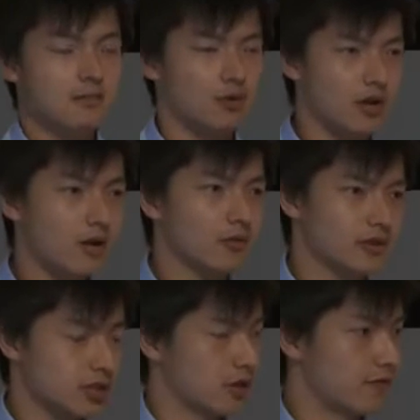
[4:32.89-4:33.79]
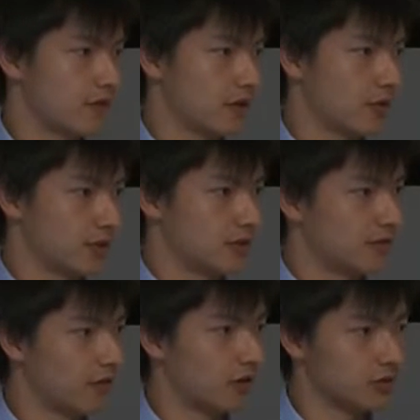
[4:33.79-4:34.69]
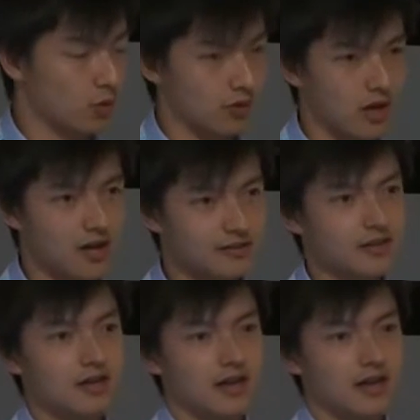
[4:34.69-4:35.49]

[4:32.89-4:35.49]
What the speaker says: but we're not really sure if they're going to default or not.